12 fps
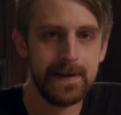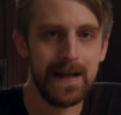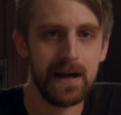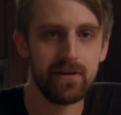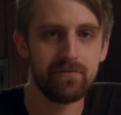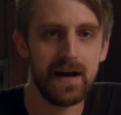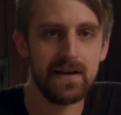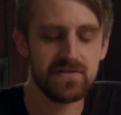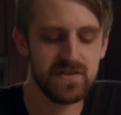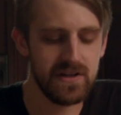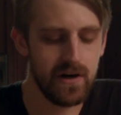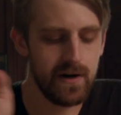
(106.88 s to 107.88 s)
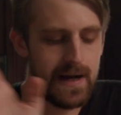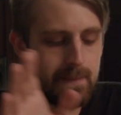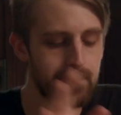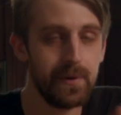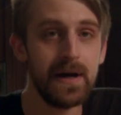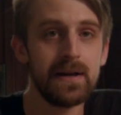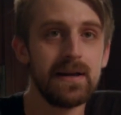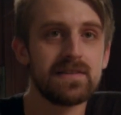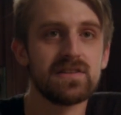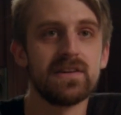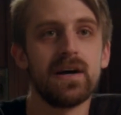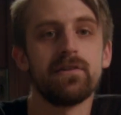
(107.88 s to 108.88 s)
95 CRI, but
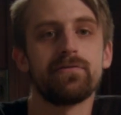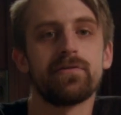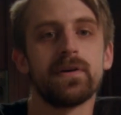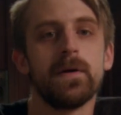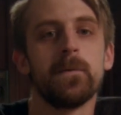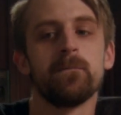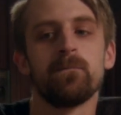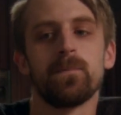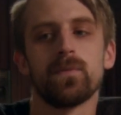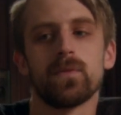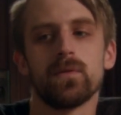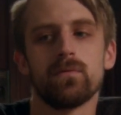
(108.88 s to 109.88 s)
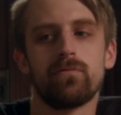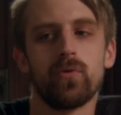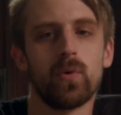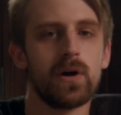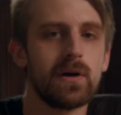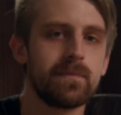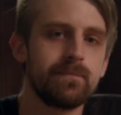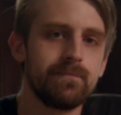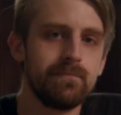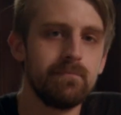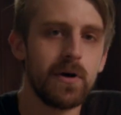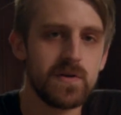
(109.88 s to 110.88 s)
it's enough for
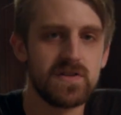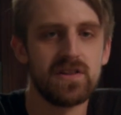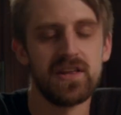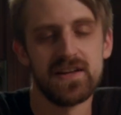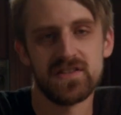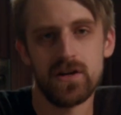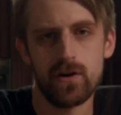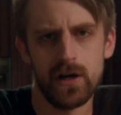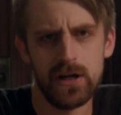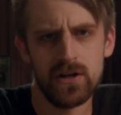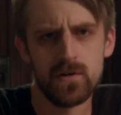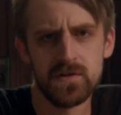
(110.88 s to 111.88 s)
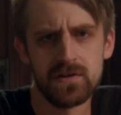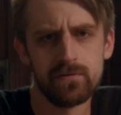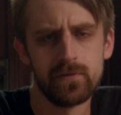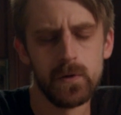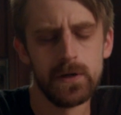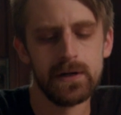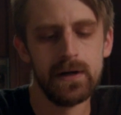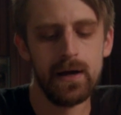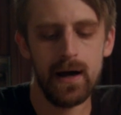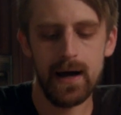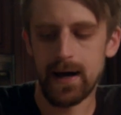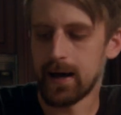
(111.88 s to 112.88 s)
most things that you're going to use it for.
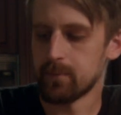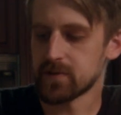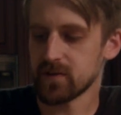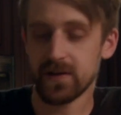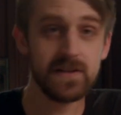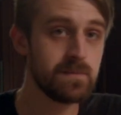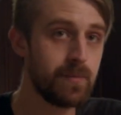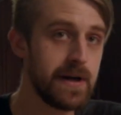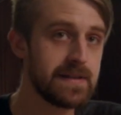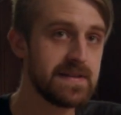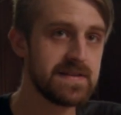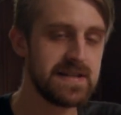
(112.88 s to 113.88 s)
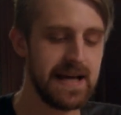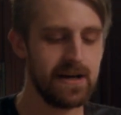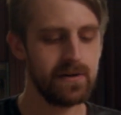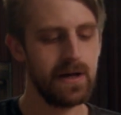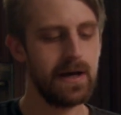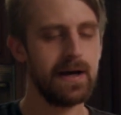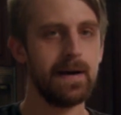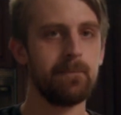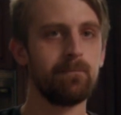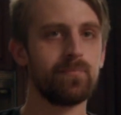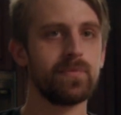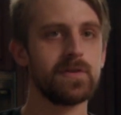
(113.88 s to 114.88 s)
So let's break this
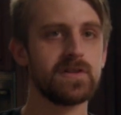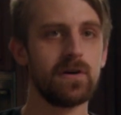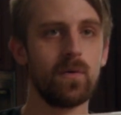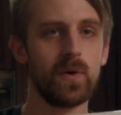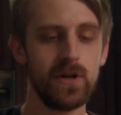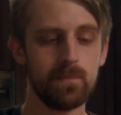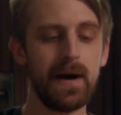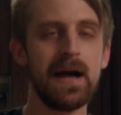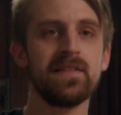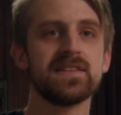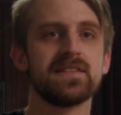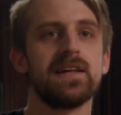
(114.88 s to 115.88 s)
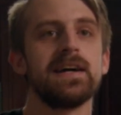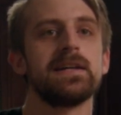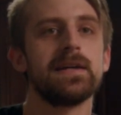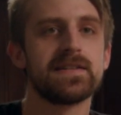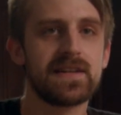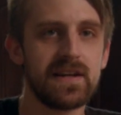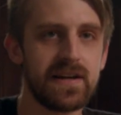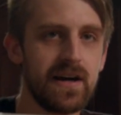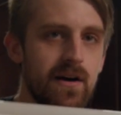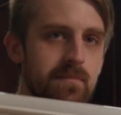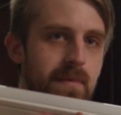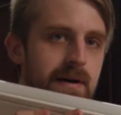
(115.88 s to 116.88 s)
down. So when you buy this light, it's going to
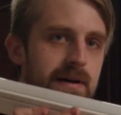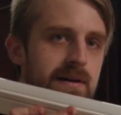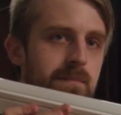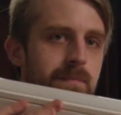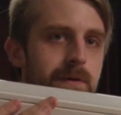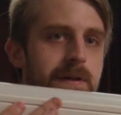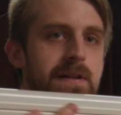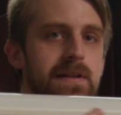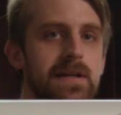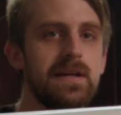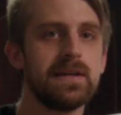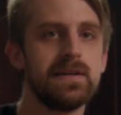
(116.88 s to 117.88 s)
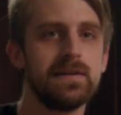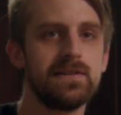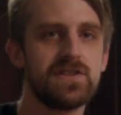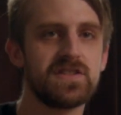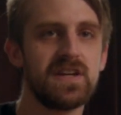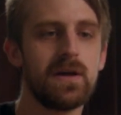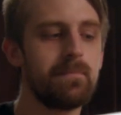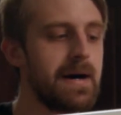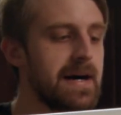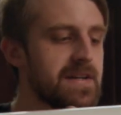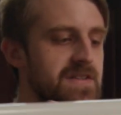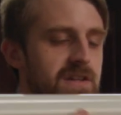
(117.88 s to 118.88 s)
come completely just in a
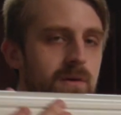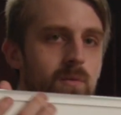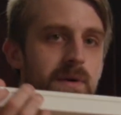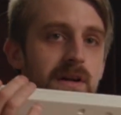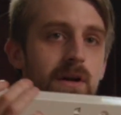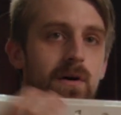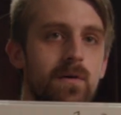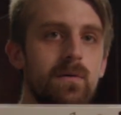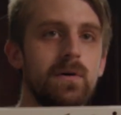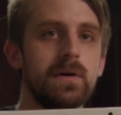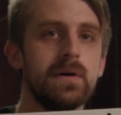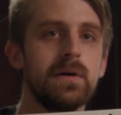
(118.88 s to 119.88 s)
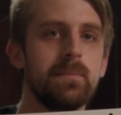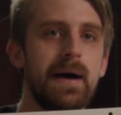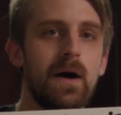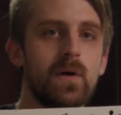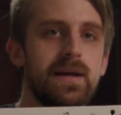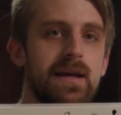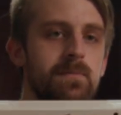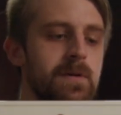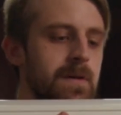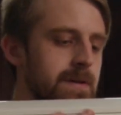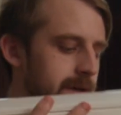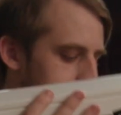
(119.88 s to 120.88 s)
box. There will be no power cable